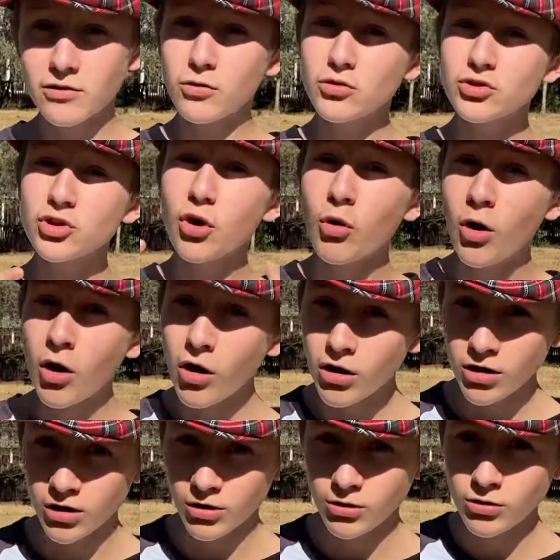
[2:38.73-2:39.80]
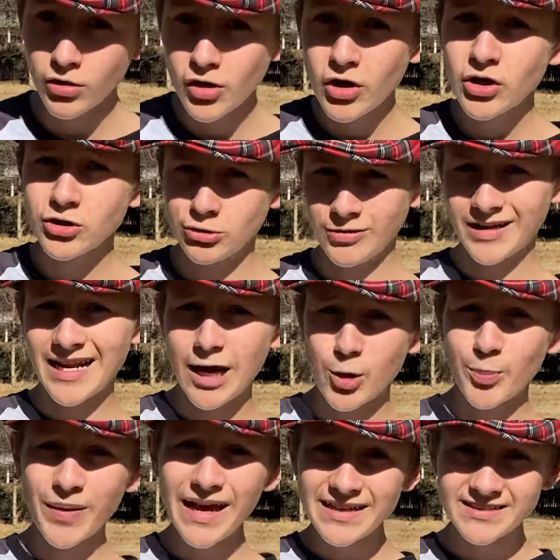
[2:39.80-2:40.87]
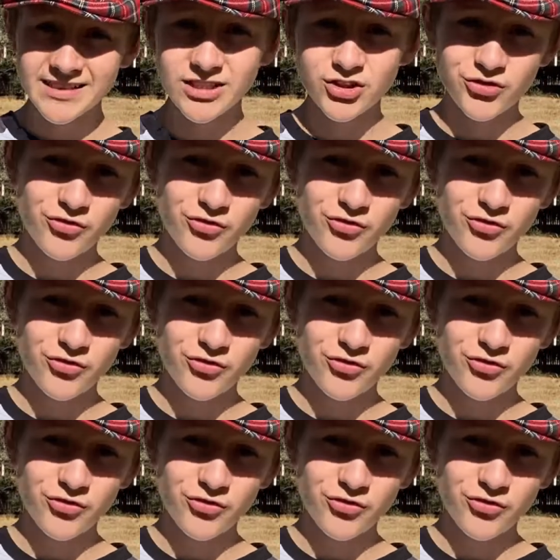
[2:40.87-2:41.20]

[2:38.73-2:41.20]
are also hollow to allow passage